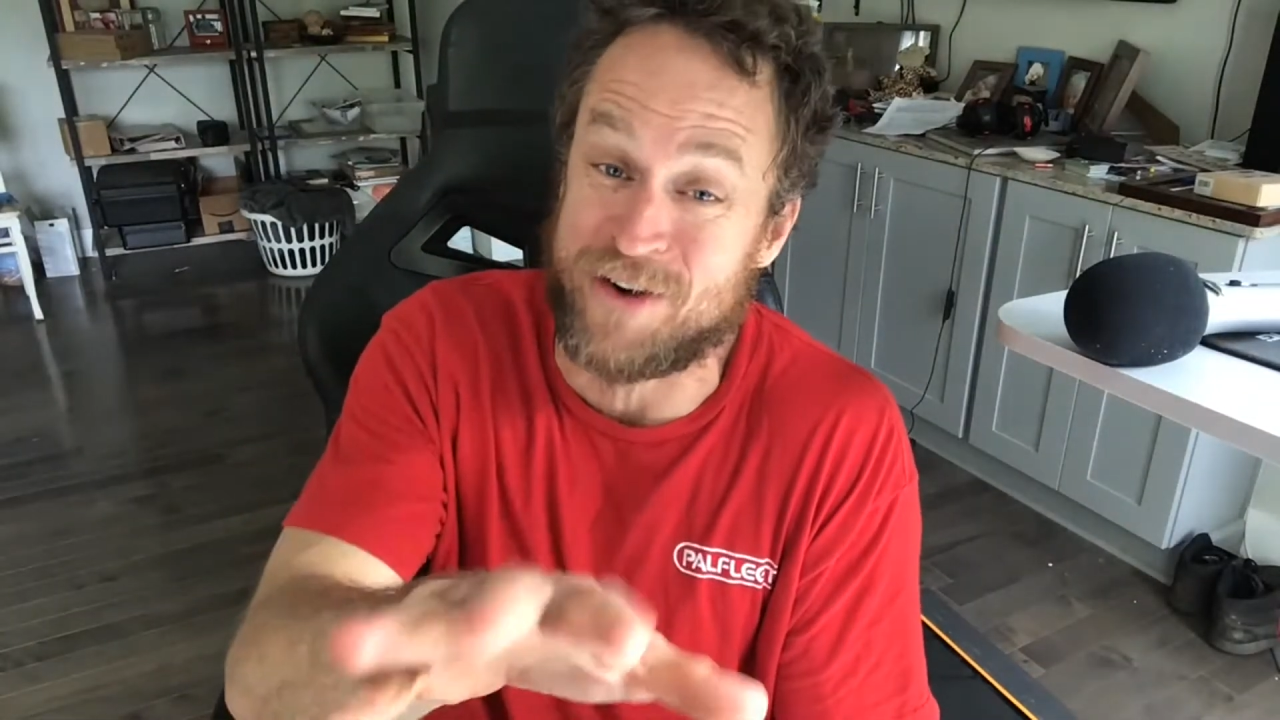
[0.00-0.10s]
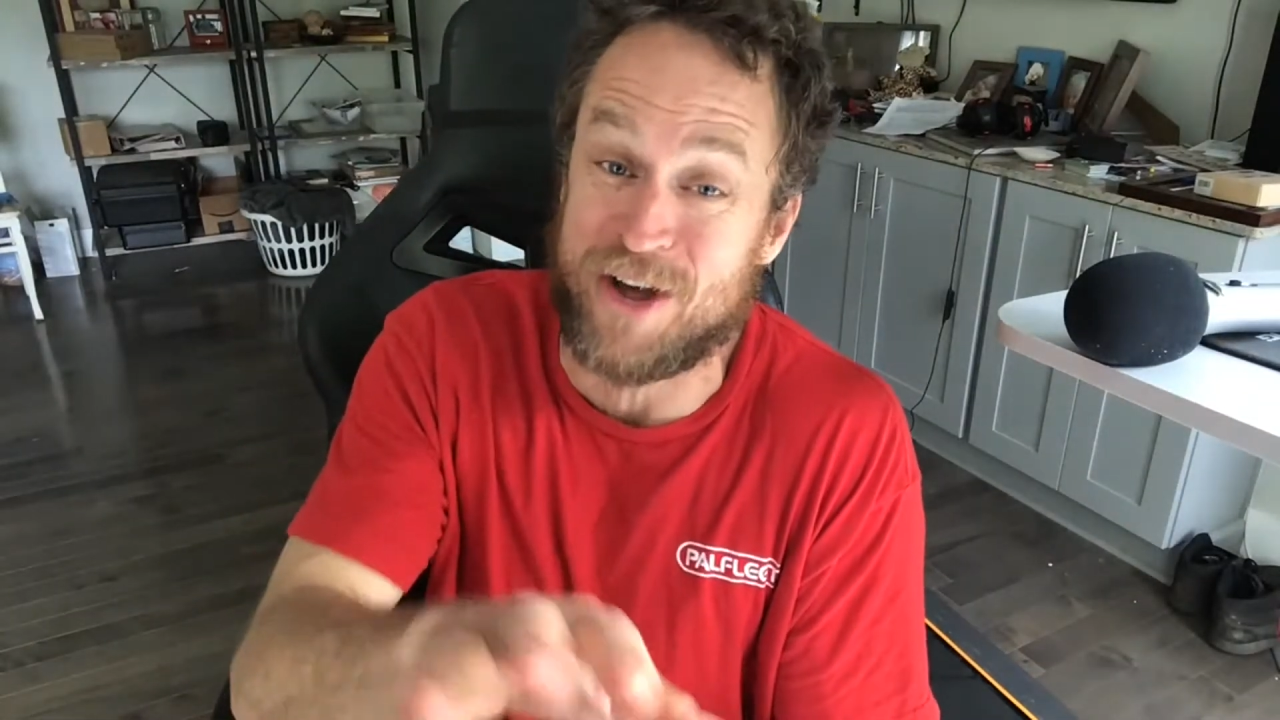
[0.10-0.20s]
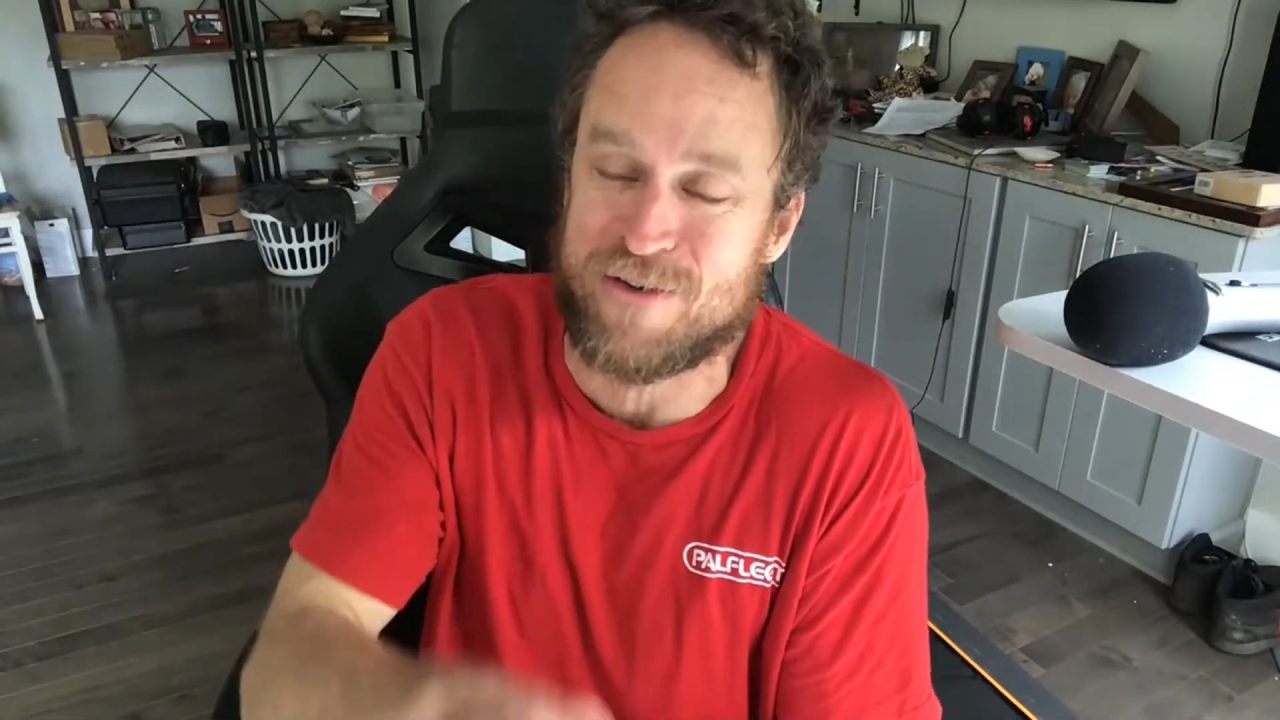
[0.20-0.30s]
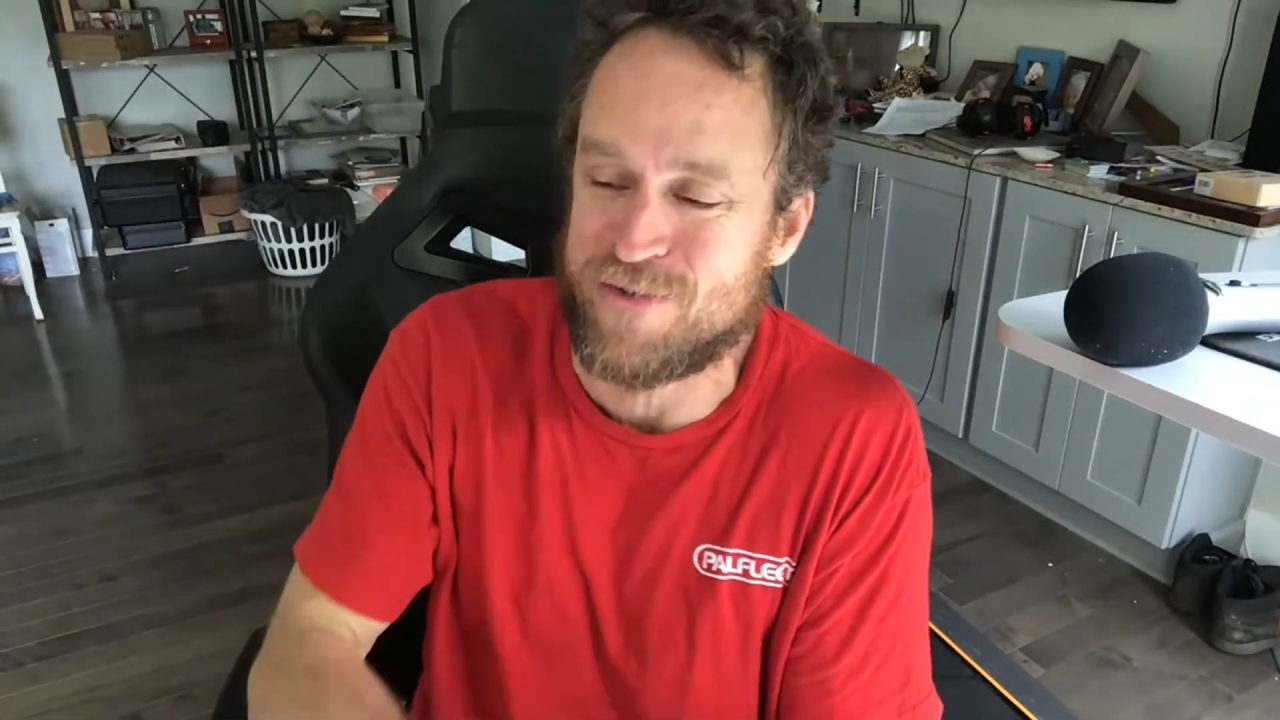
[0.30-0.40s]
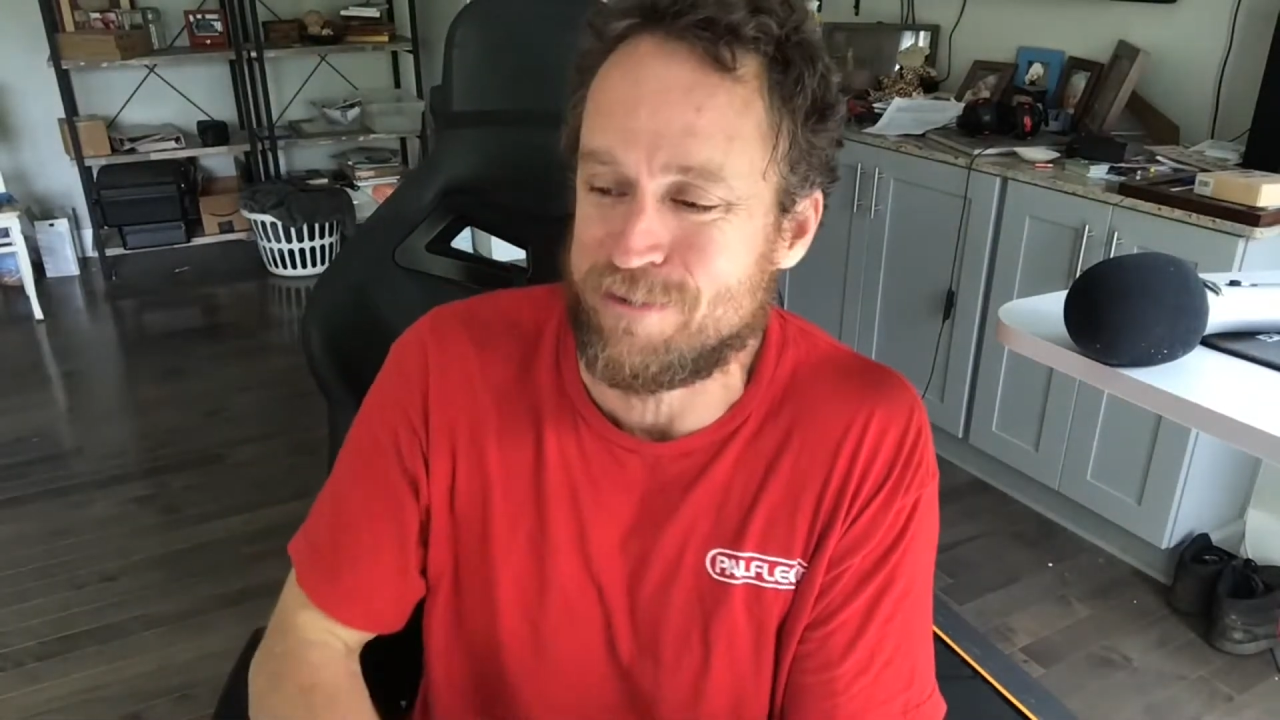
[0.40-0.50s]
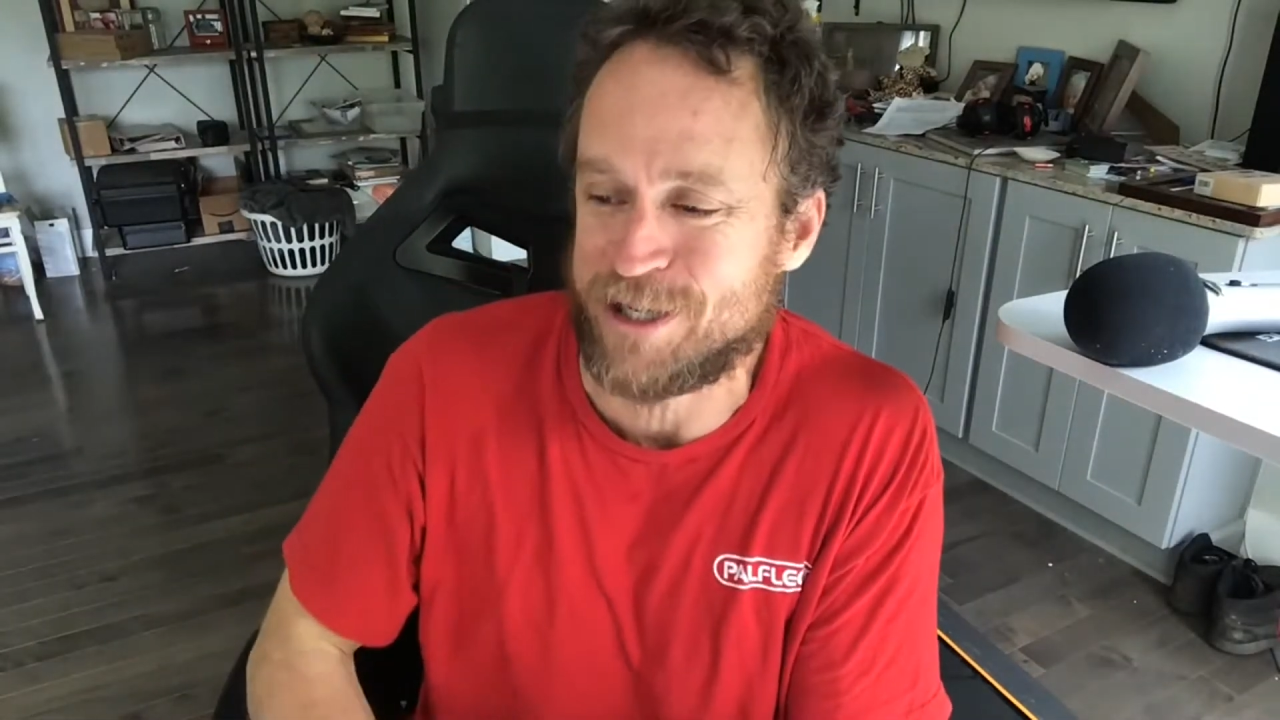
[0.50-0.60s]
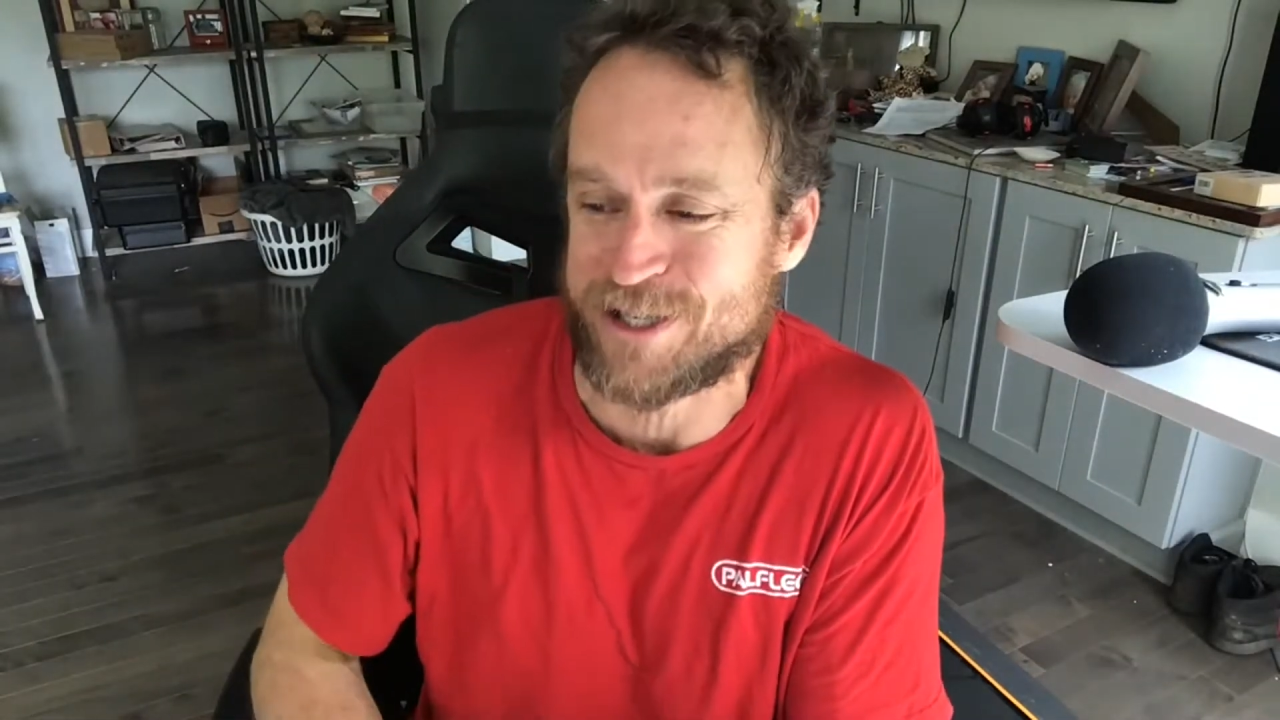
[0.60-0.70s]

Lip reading: another football